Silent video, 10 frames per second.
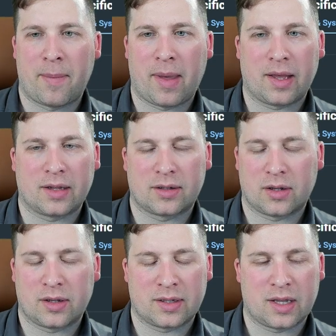make it so
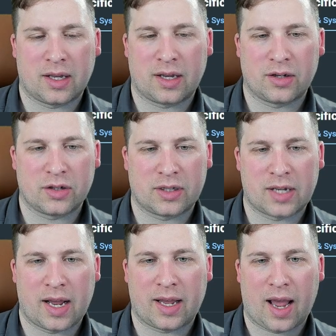this thing can just
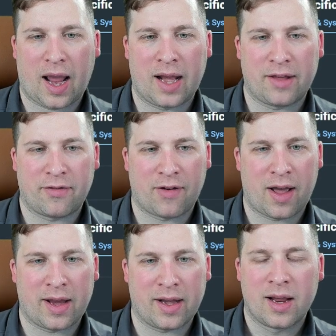tank any
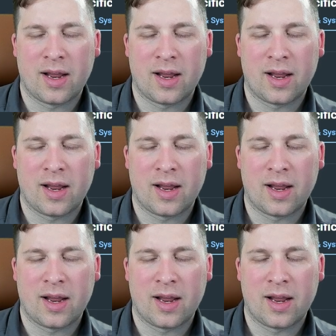fight.